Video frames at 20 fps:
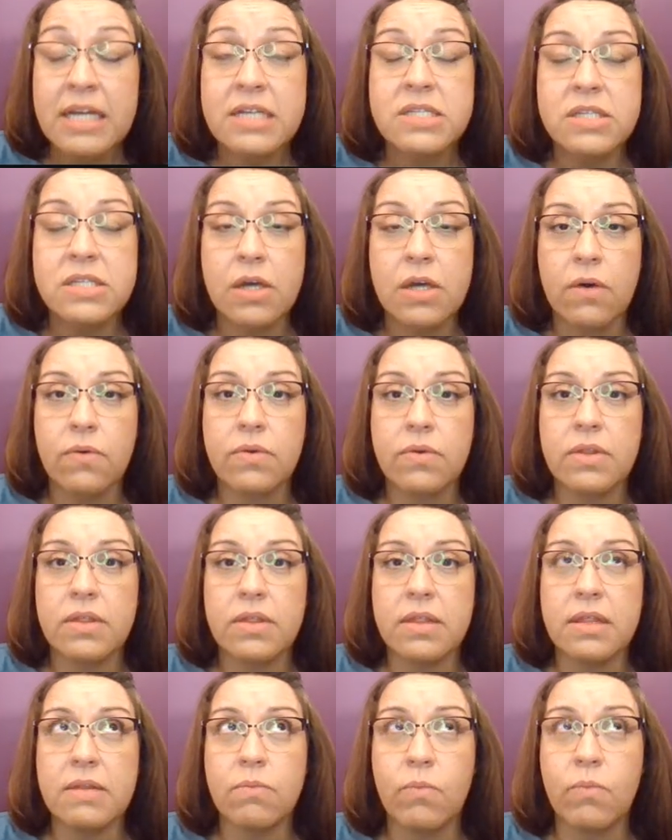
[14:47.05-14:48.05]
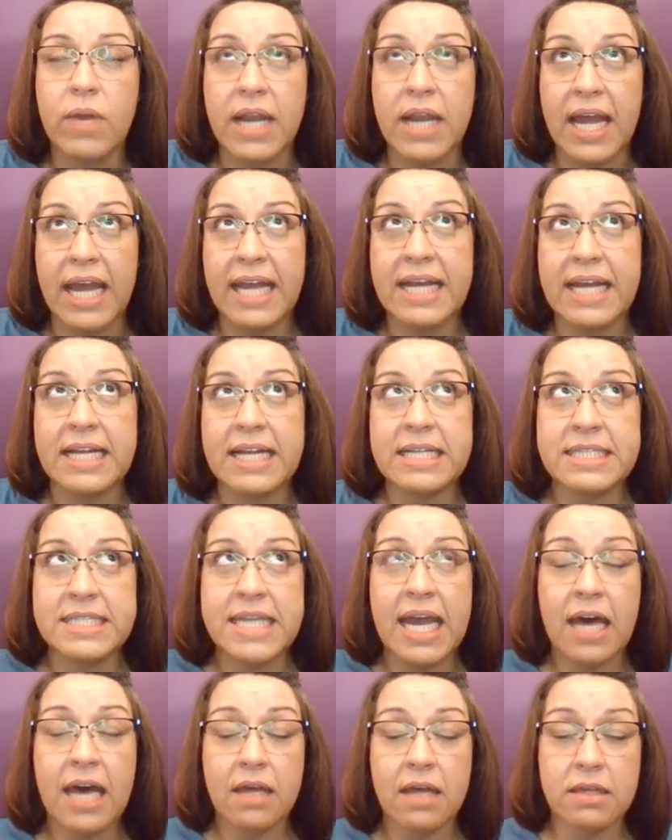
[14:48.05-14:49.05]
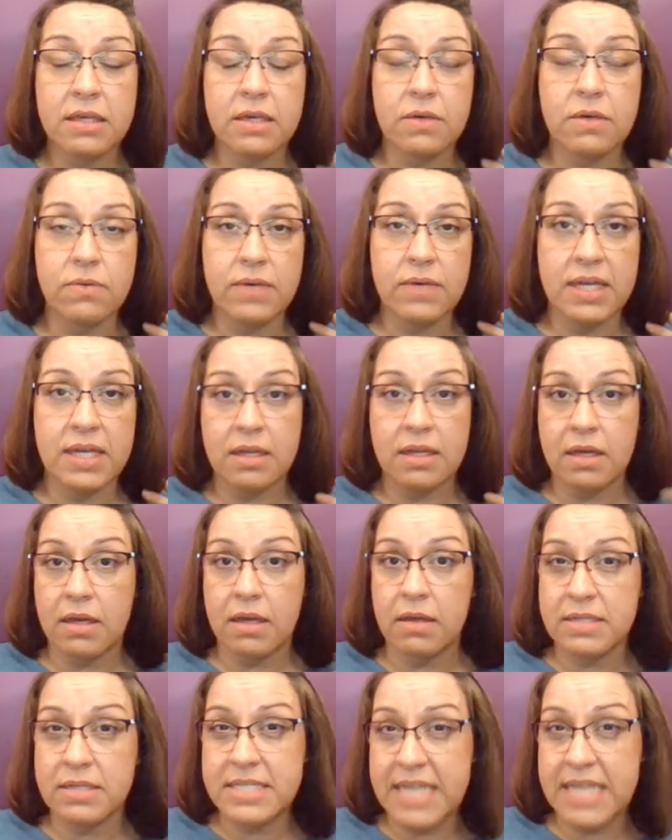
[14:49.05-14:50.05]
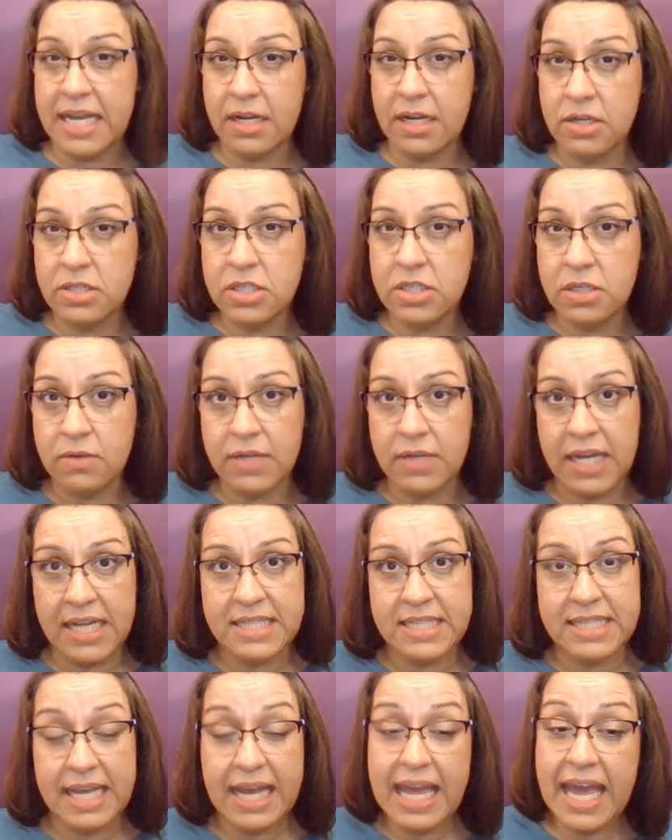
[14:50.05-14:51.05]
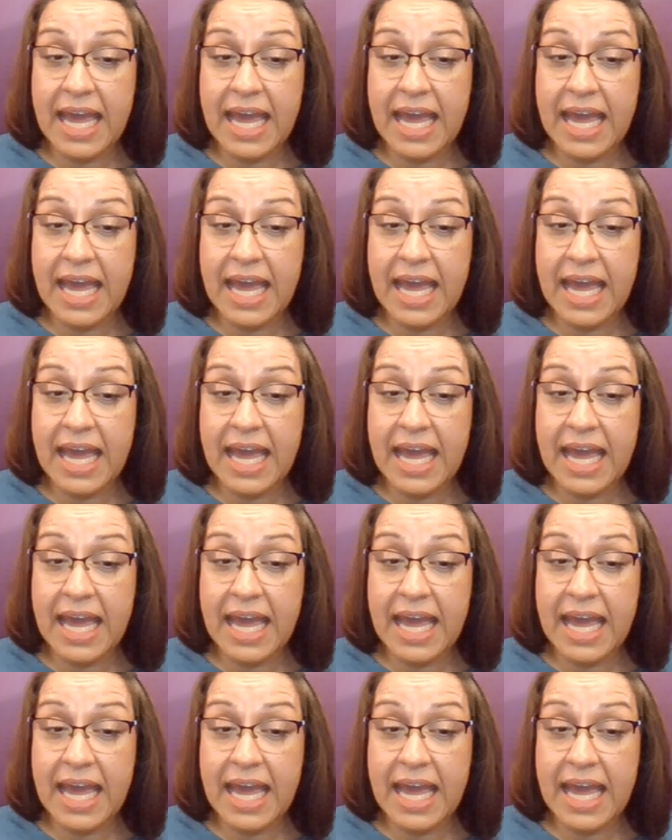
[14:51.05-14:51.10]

So when I tell you in a day or two and I say,